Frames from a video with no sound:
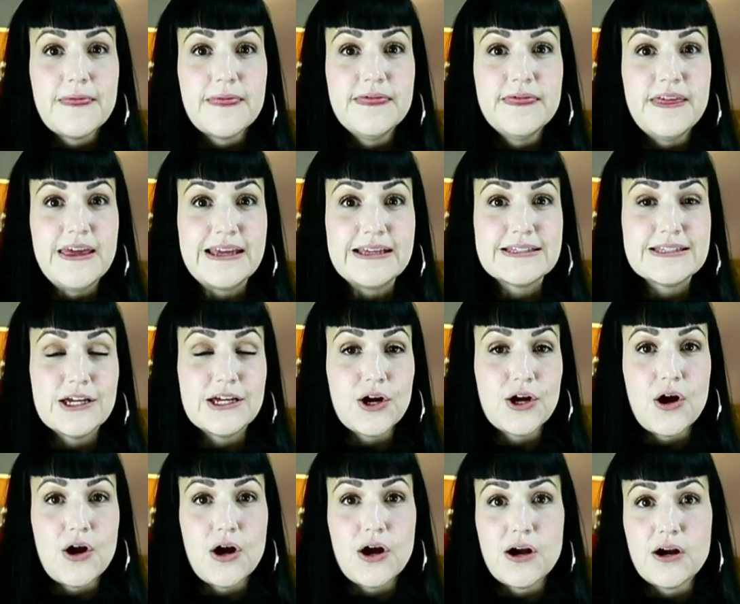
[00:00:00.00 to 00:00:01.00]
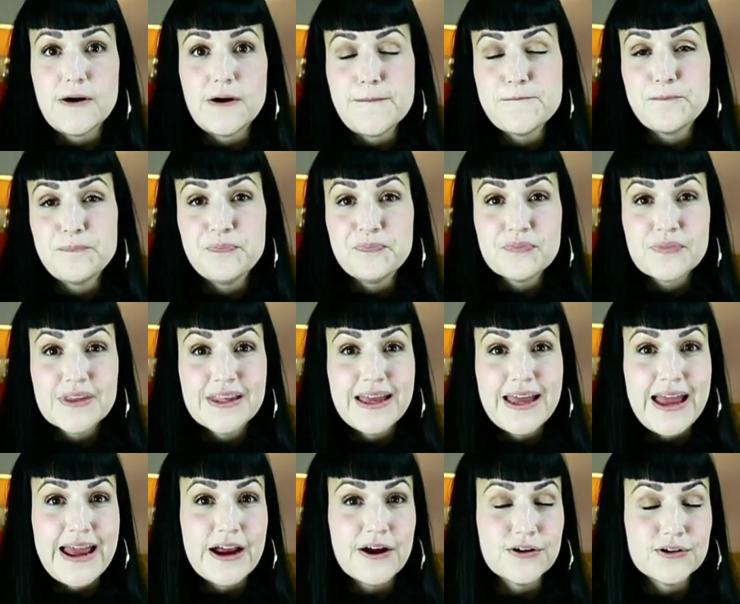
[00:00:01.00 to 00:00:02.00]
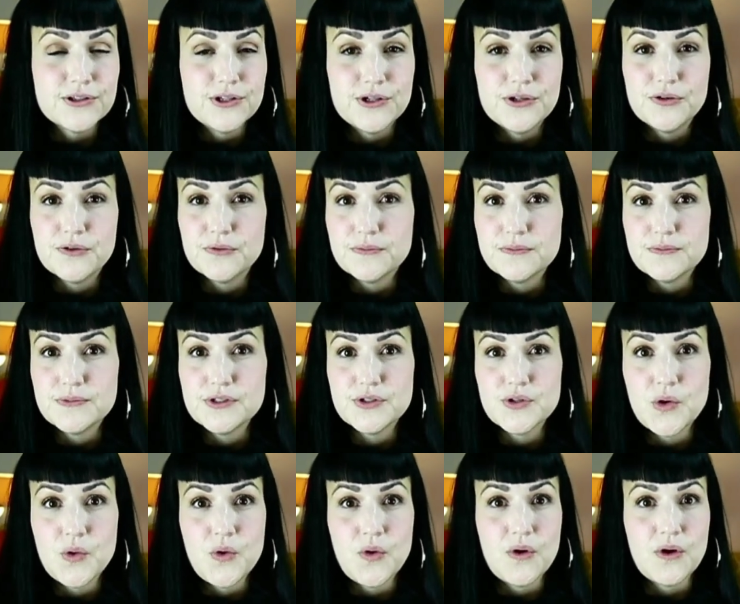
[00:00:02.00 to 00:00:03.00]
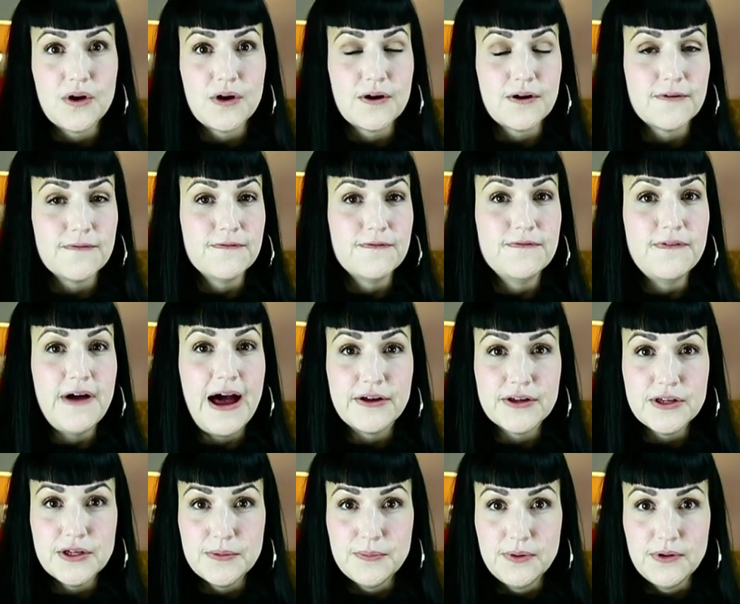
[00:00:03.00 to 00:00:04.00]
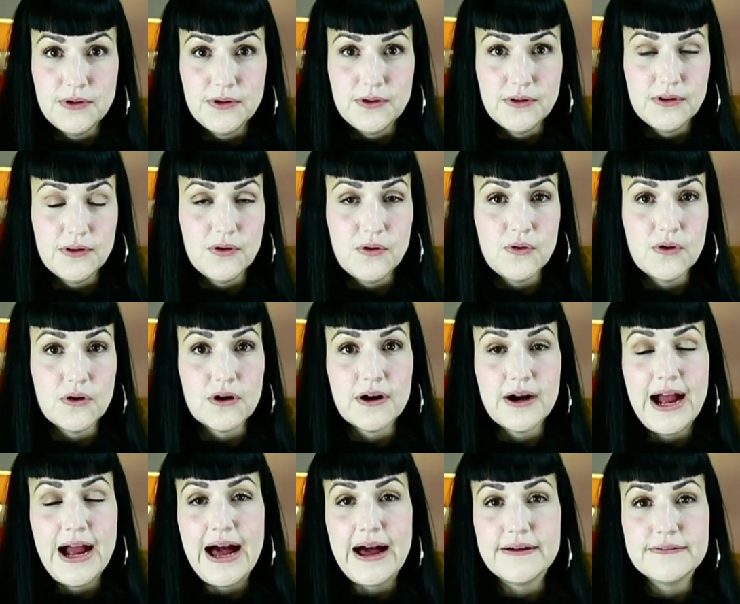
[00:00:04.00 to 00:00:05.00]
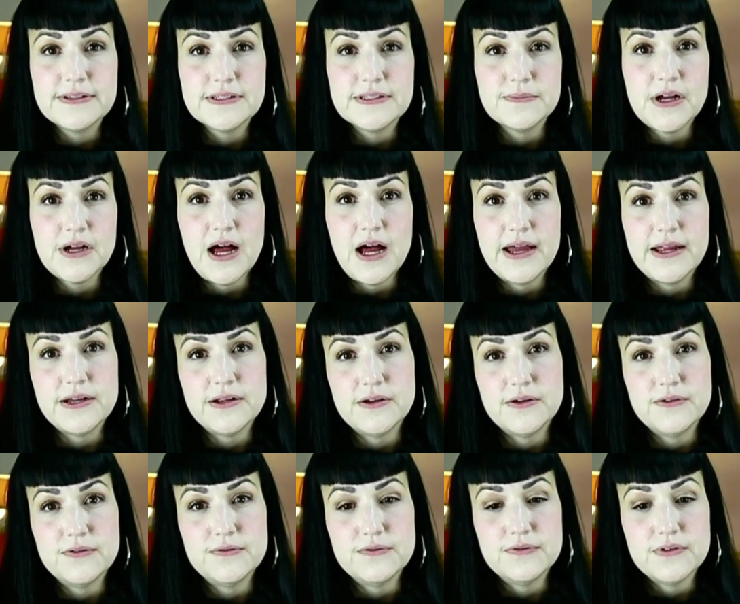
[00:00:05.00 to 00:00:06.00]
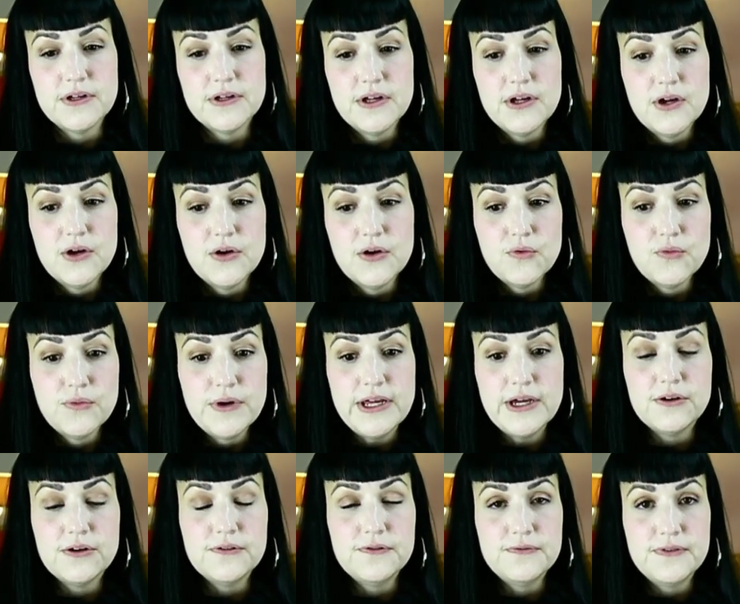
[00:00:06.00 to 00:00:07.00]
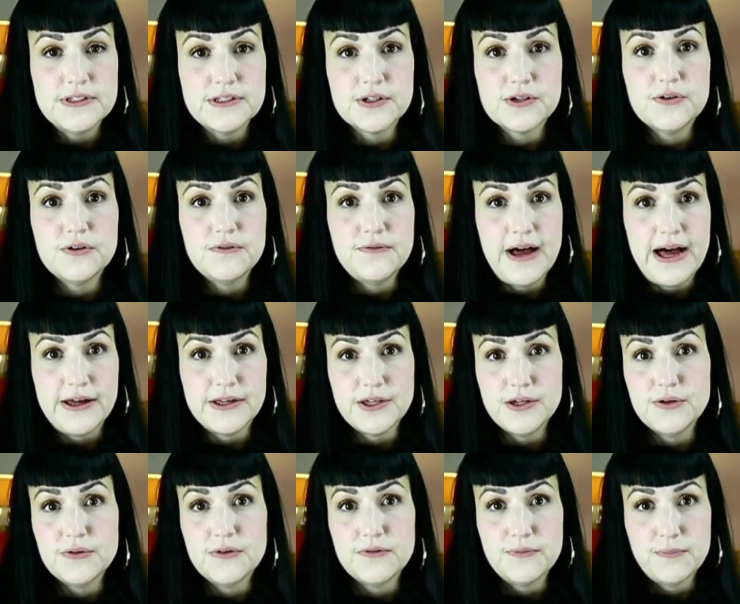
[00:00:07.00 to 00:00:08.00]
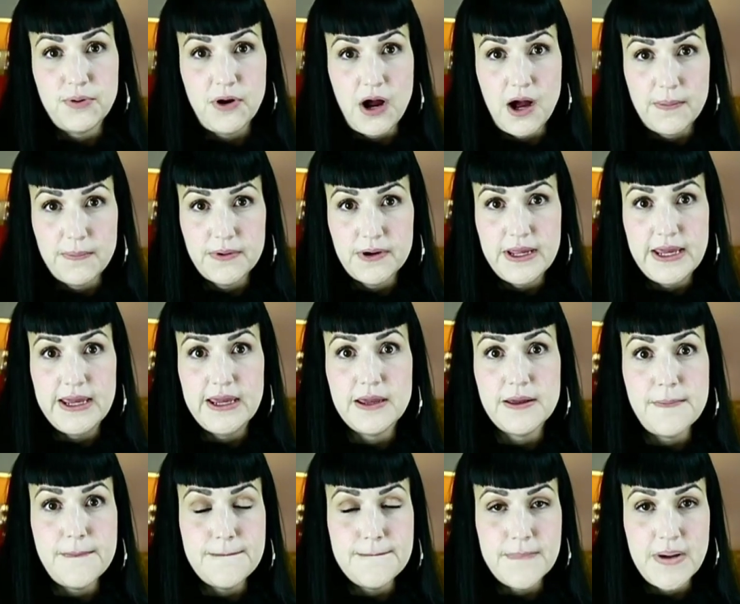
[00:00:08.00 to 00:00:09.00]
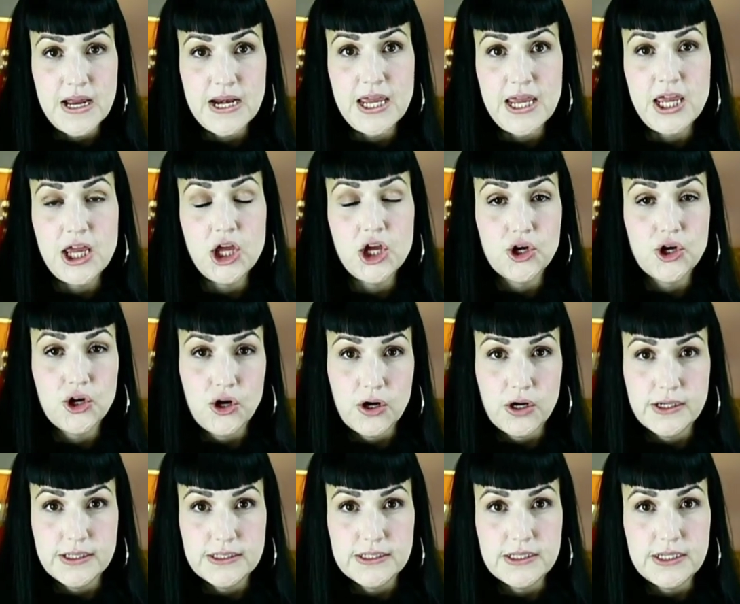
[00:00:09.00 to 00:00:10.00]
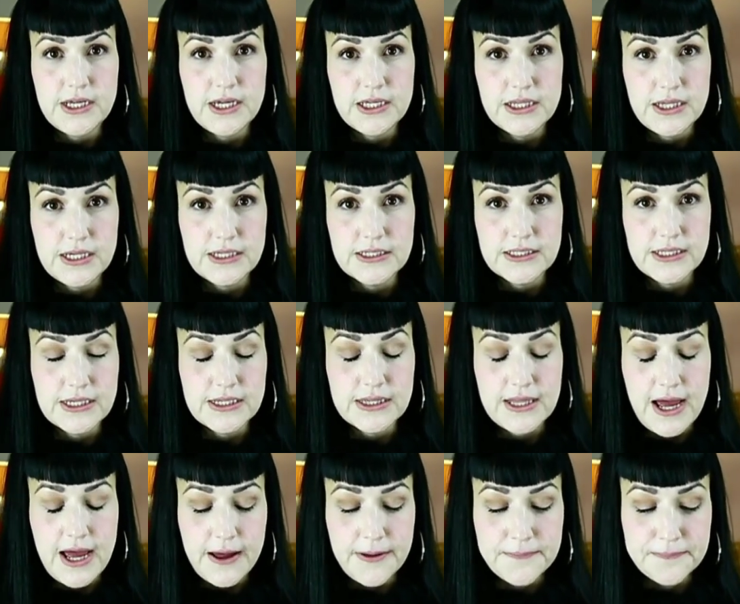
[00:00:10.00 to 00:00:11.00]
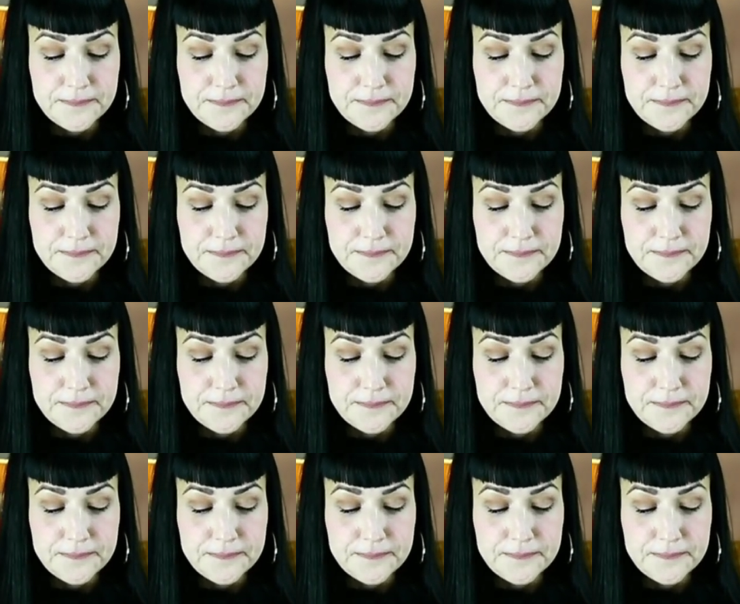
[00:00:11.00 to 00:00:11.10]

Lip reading: things that are heirlooms or valuable or have some kind of real physical value of property, money, currency, things like that.